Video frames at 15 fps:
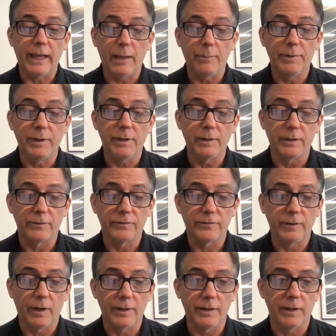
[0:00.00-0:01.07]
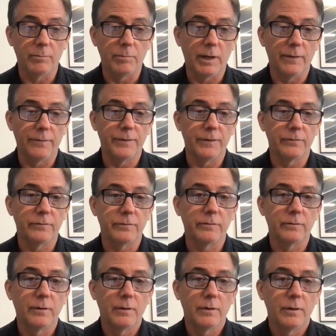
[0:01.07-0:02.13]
happy and excited about this